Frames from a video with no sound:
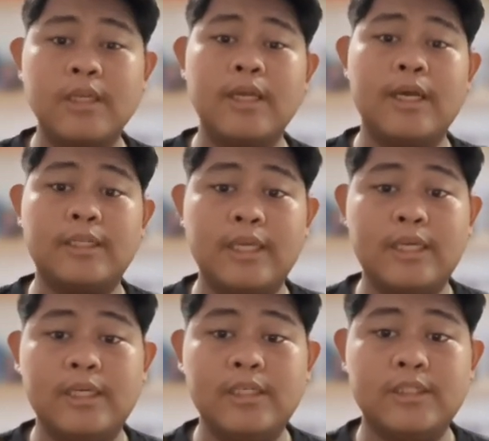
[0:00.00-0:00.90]

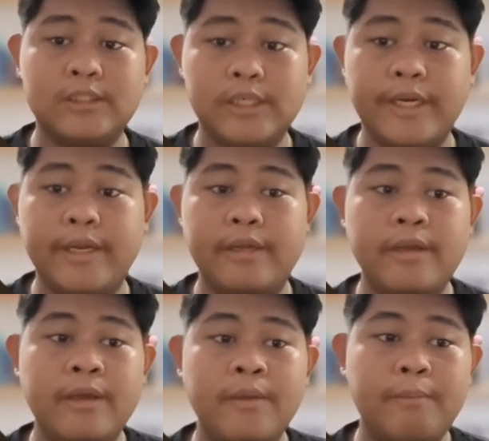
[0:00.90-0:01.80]
article strengthened
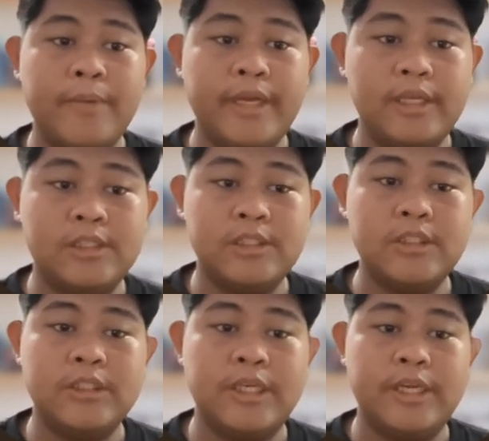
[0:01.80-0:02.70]
my
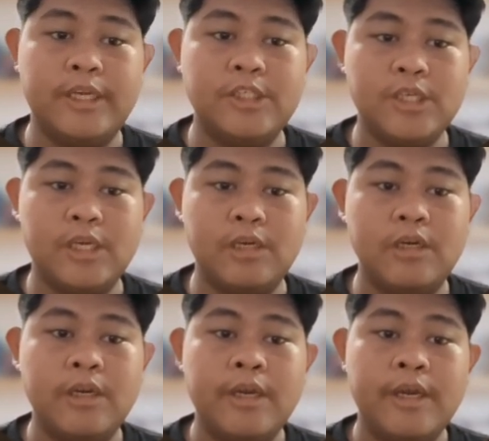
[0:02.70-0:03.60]
interest in HR
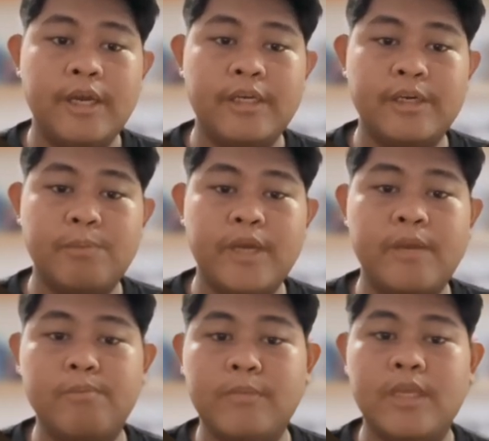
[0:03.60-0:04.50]
and
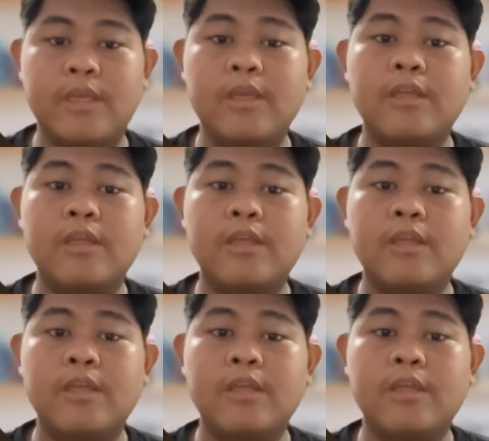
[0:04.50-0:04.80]
remind me